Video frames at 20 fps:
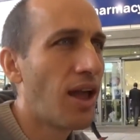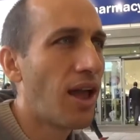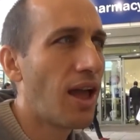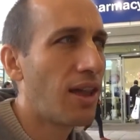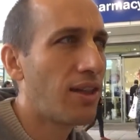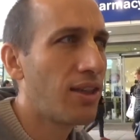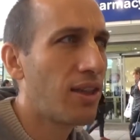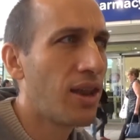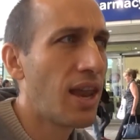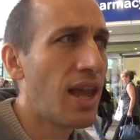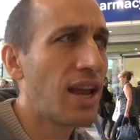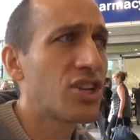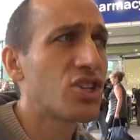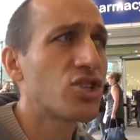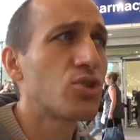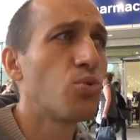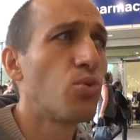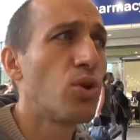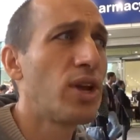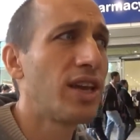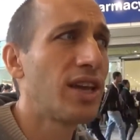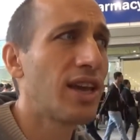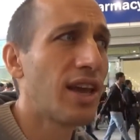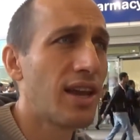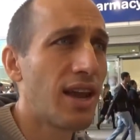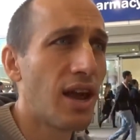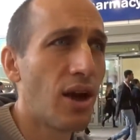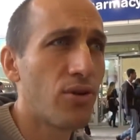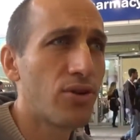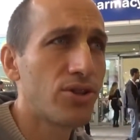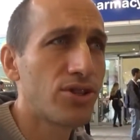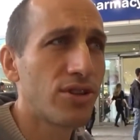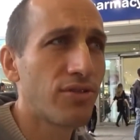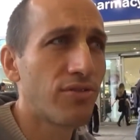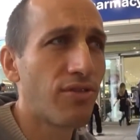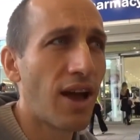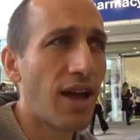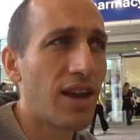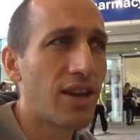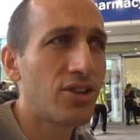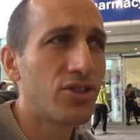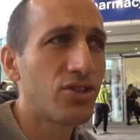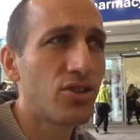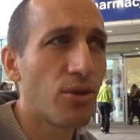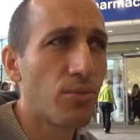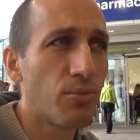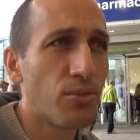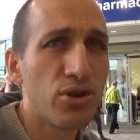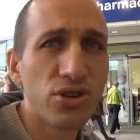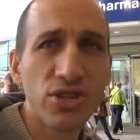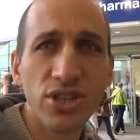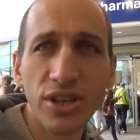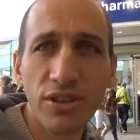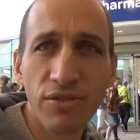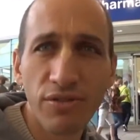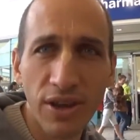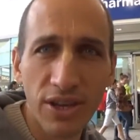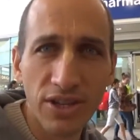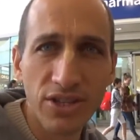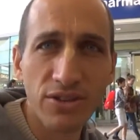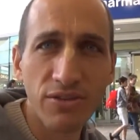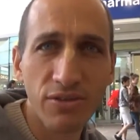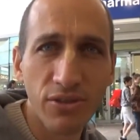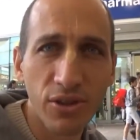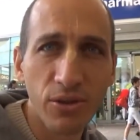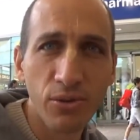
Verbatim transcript: and the next weekend I was invited to a music festival.